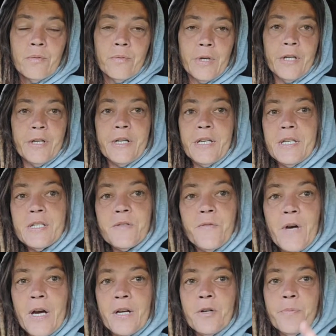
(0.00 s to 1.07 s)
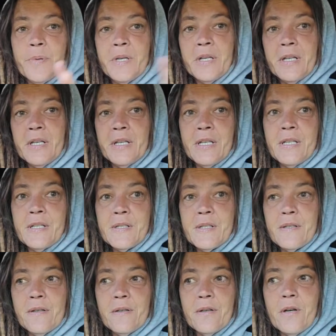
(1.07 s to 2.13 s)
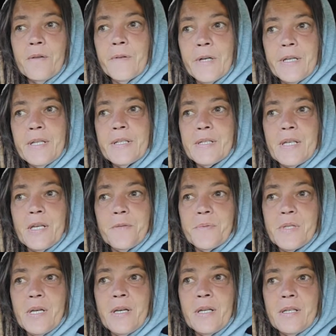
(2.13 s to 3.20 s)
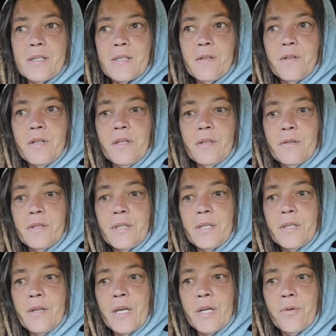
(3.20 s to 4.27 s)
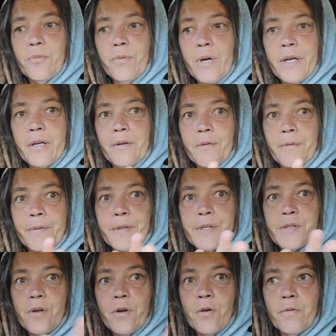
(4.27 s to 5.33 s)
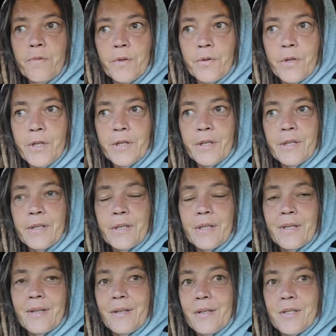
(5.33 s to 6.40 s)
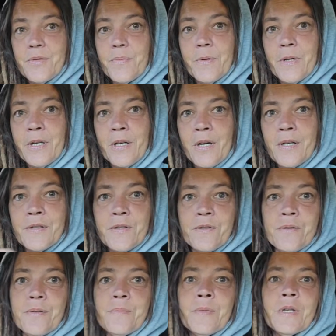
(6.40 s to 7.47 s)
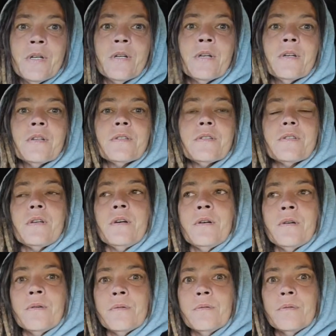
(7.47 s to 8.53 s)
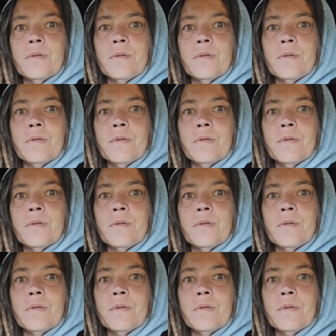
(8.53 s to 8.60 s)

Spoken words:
his fire pit is over at his campsite, it's literally like right on this overlook, and it's pretty awesome. So